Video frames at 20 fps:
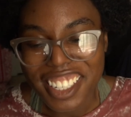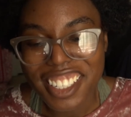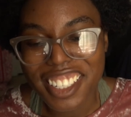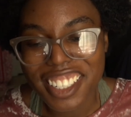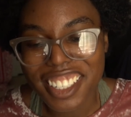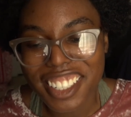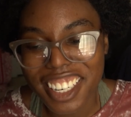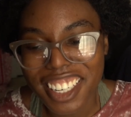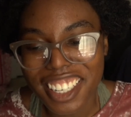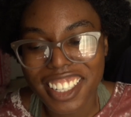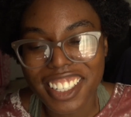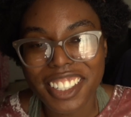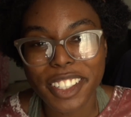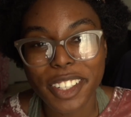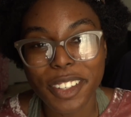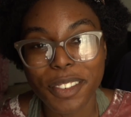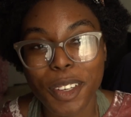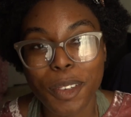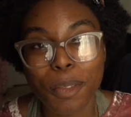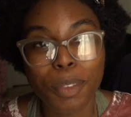she could
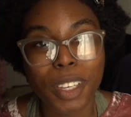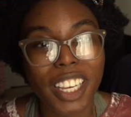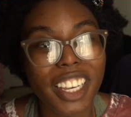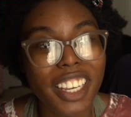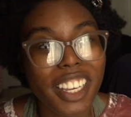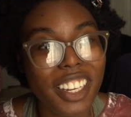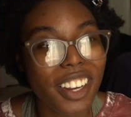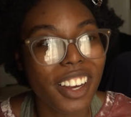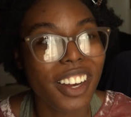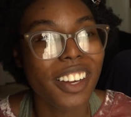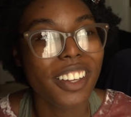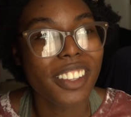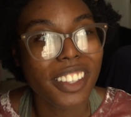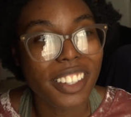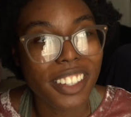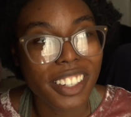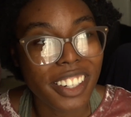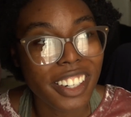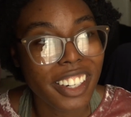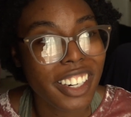see me being an
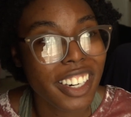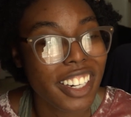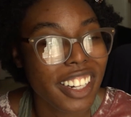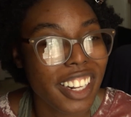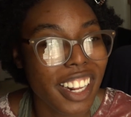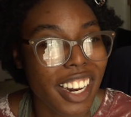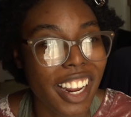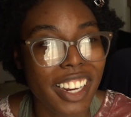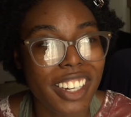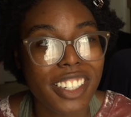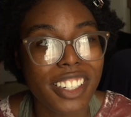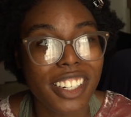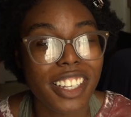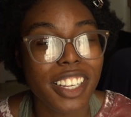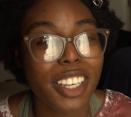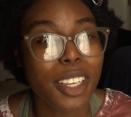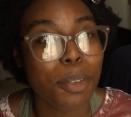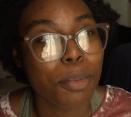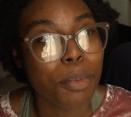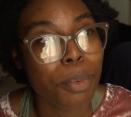author and that I should
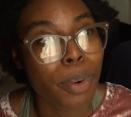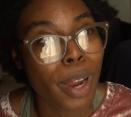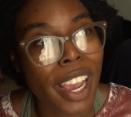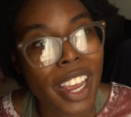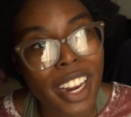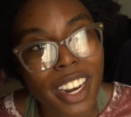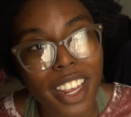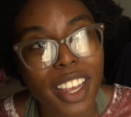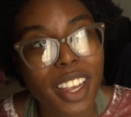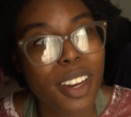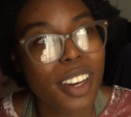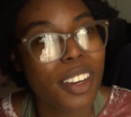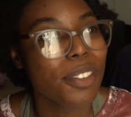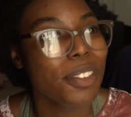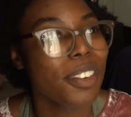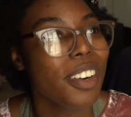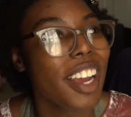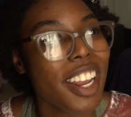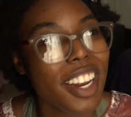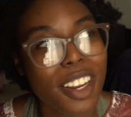keep writing
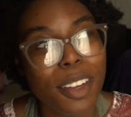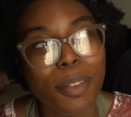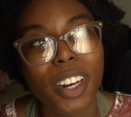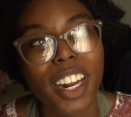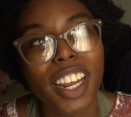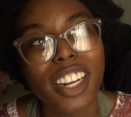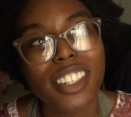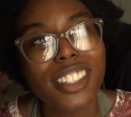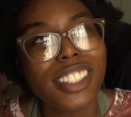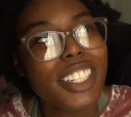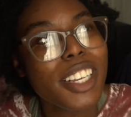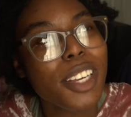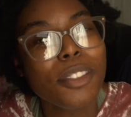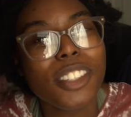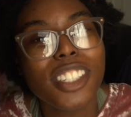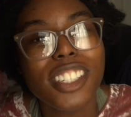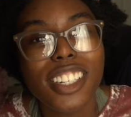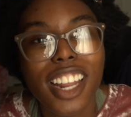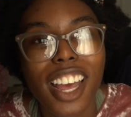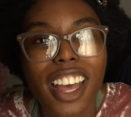and writing, but I just
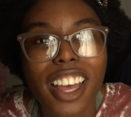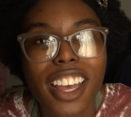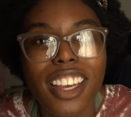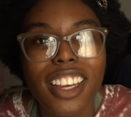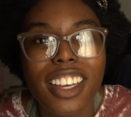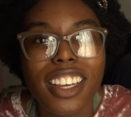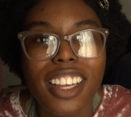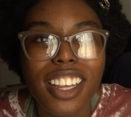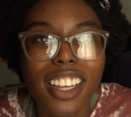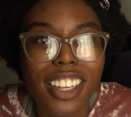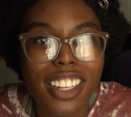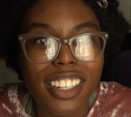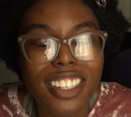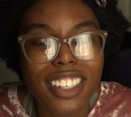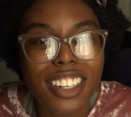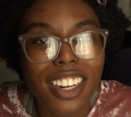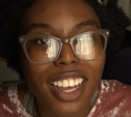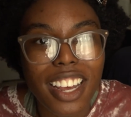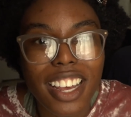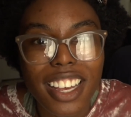kept denying,
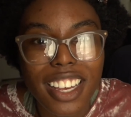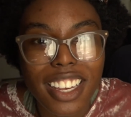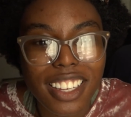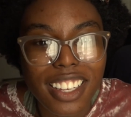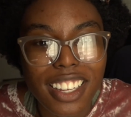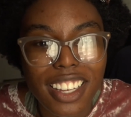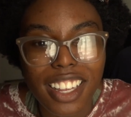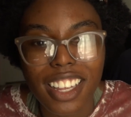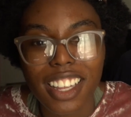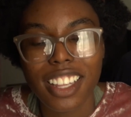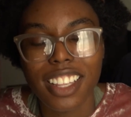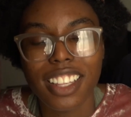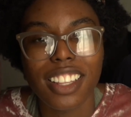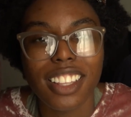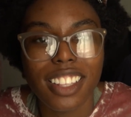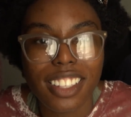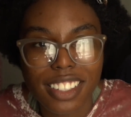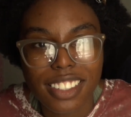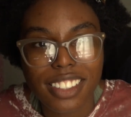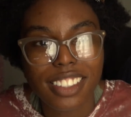denying
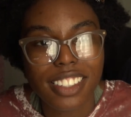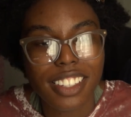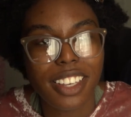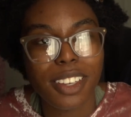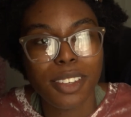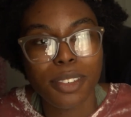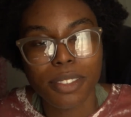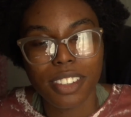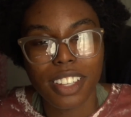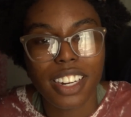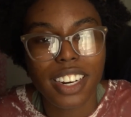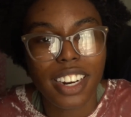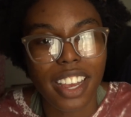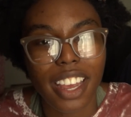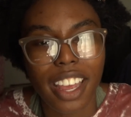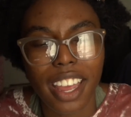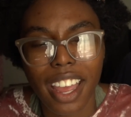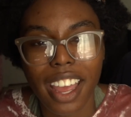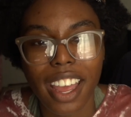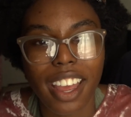this gift that I
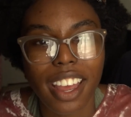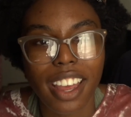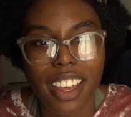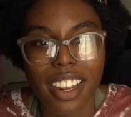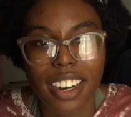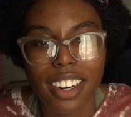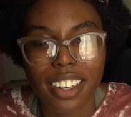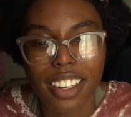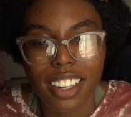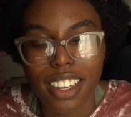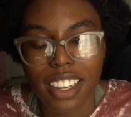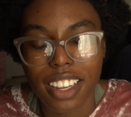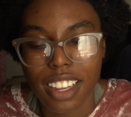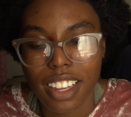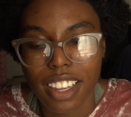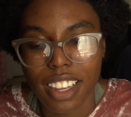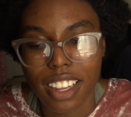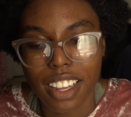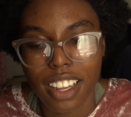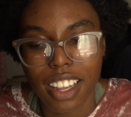had
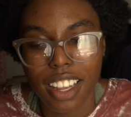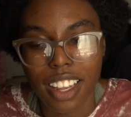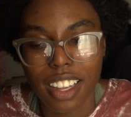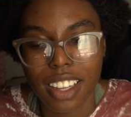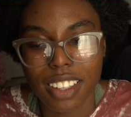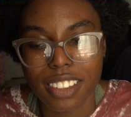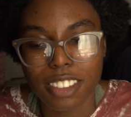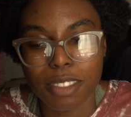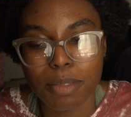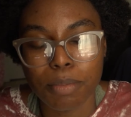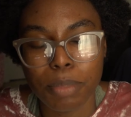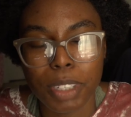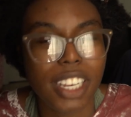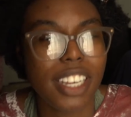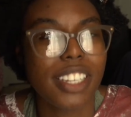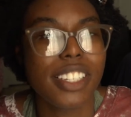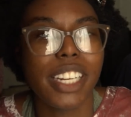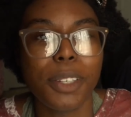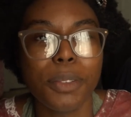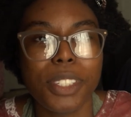
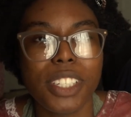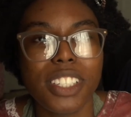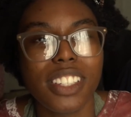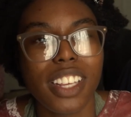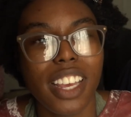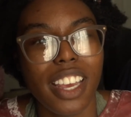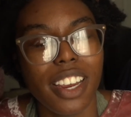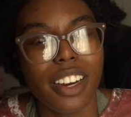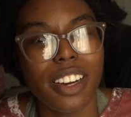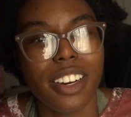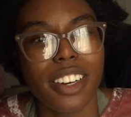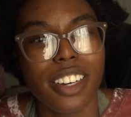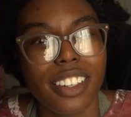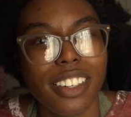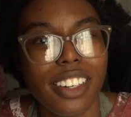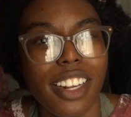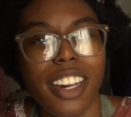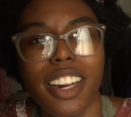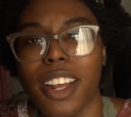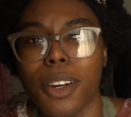because I was scared.
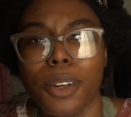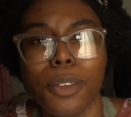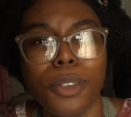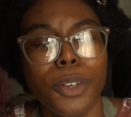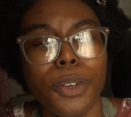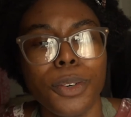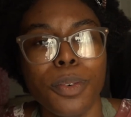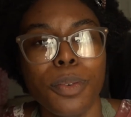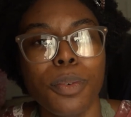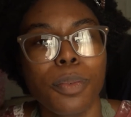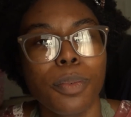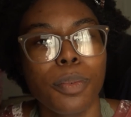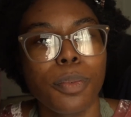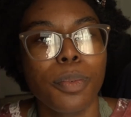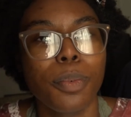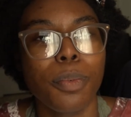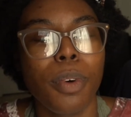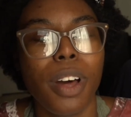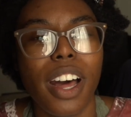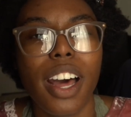And I don't know
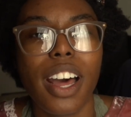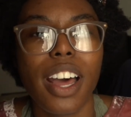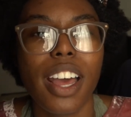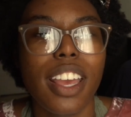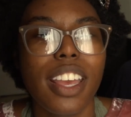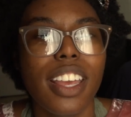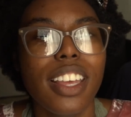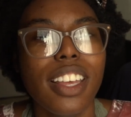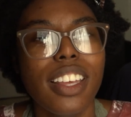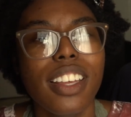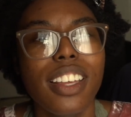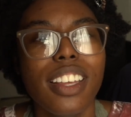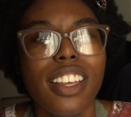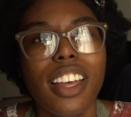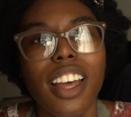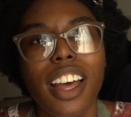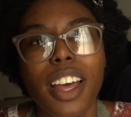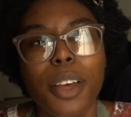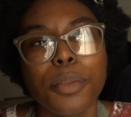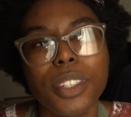why
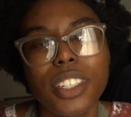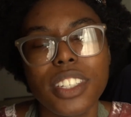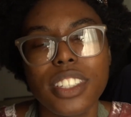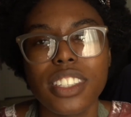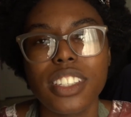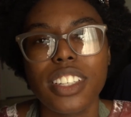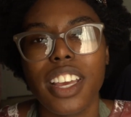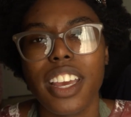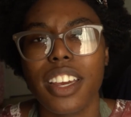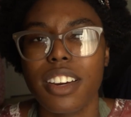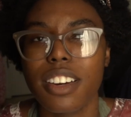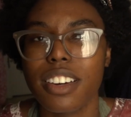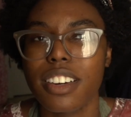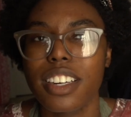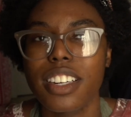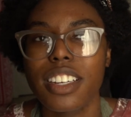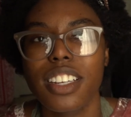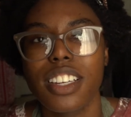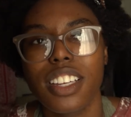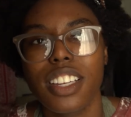I was scared.